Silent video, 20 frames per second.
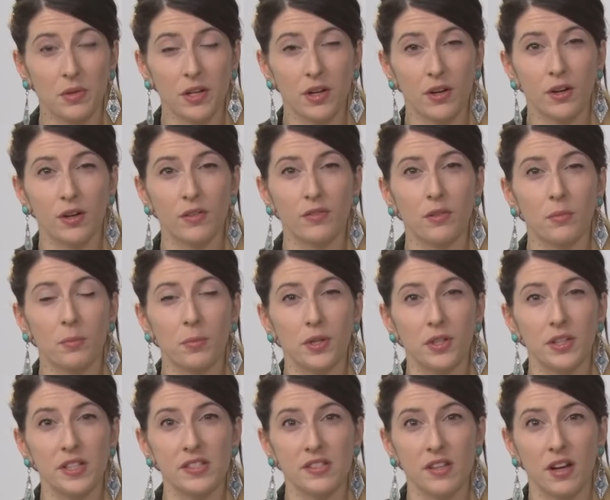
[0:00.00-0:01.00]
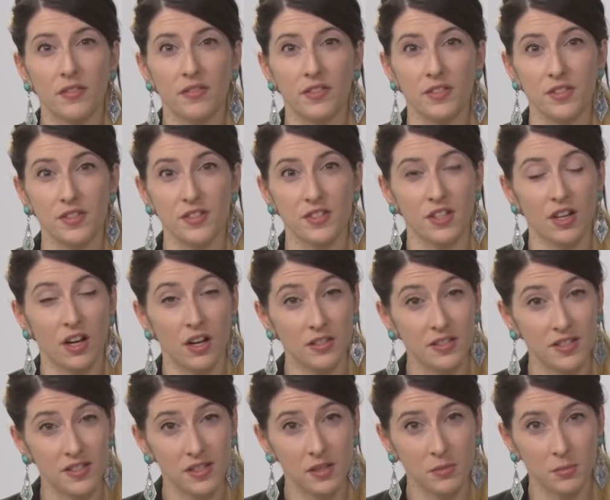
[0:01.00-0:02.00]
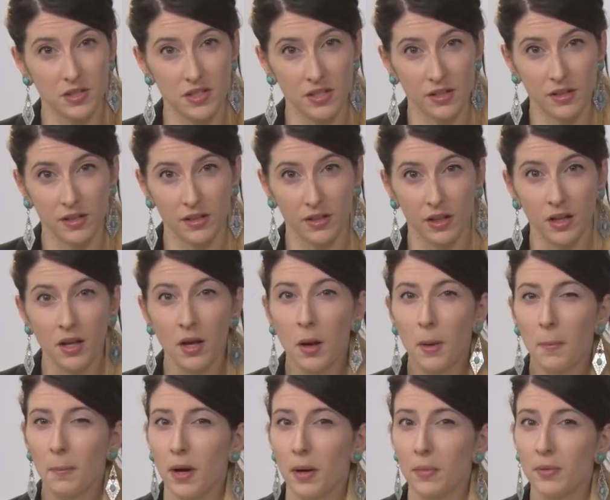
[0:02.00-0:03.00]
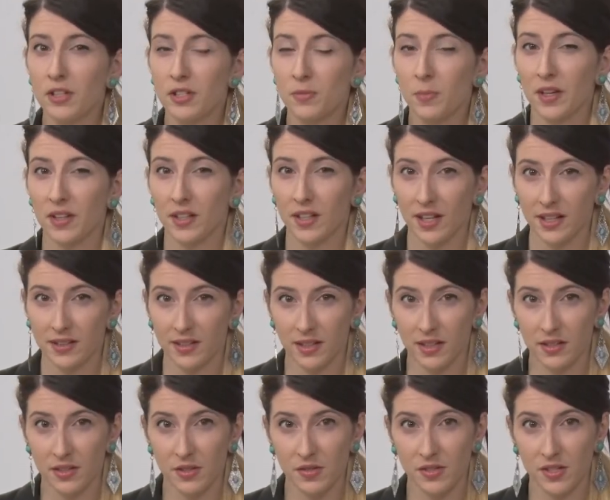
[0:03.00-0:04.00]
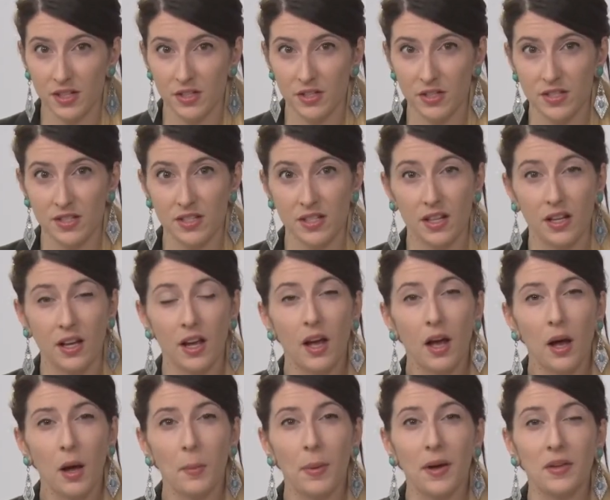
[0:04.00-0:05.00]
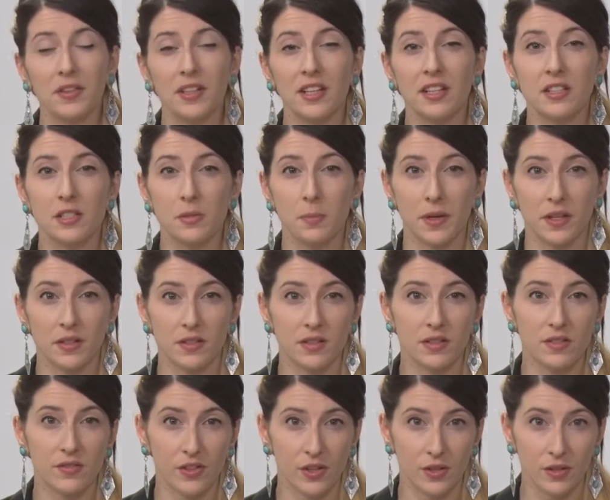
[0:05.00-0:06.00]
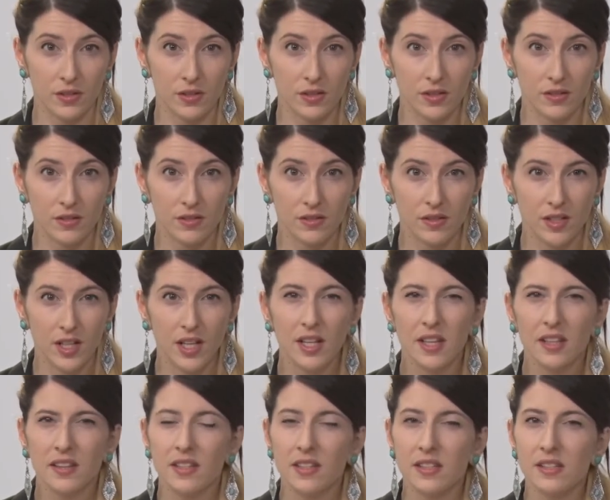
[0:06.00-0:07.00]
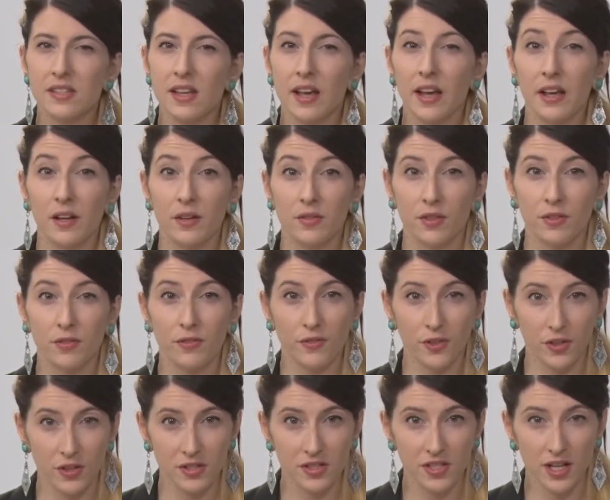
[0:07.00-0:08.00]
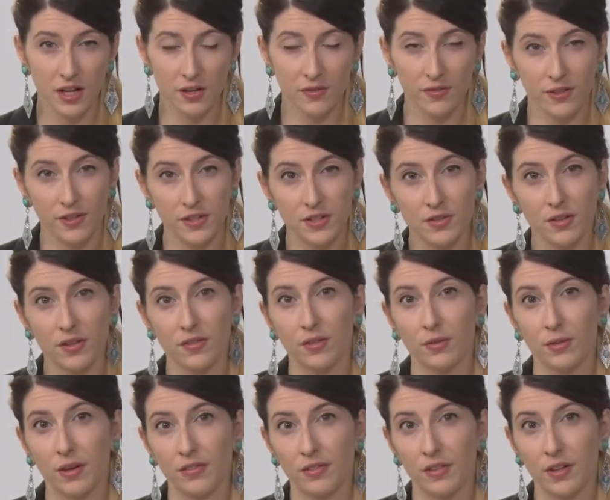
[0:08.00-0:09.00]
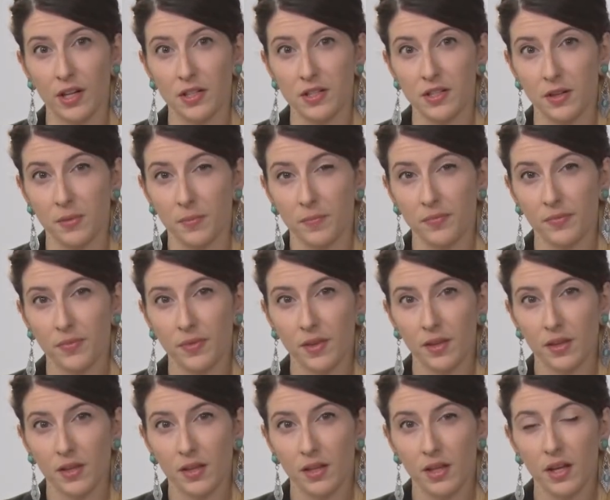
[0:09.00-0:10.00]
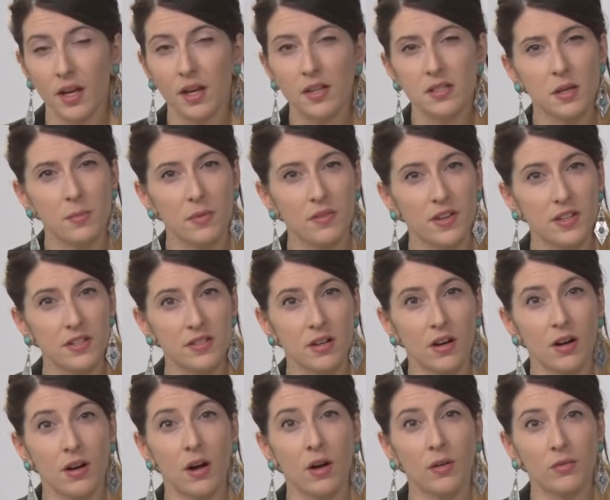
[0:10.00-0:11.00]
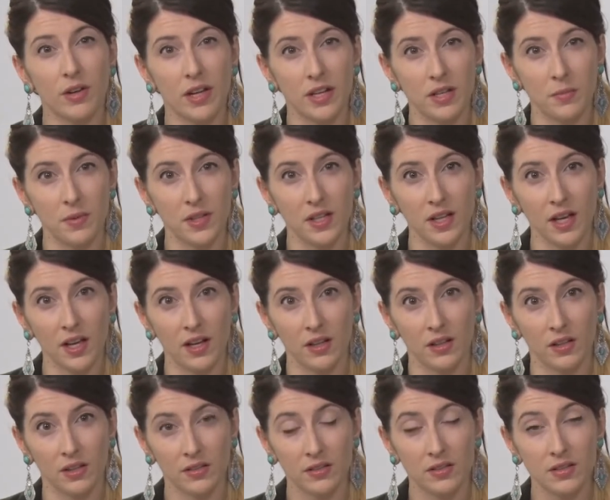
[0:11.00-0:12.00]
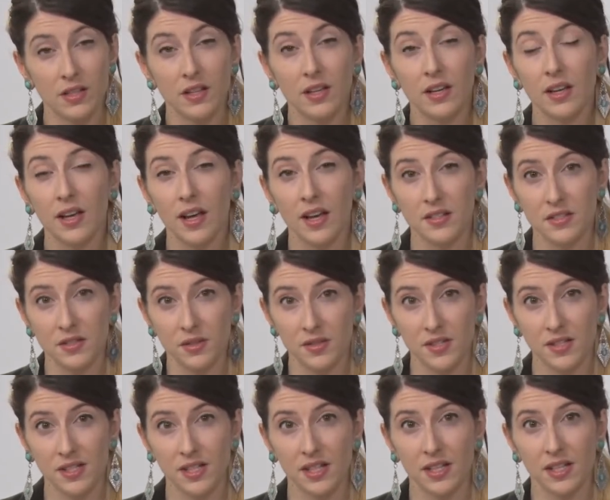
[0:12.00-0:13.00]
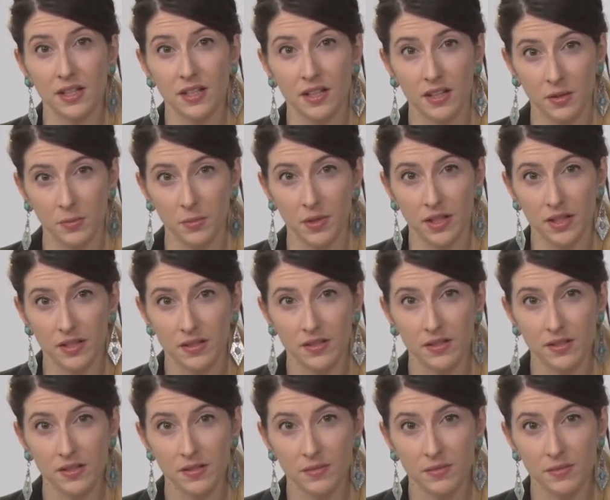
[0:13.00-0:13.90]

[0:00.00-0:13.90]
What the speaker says: be heard from police officers in unseen material published by the Catalan News Agency about the independence vote. This ahead of the first anniversary of the referendum. Some events are already being held, as you'll see in a minute.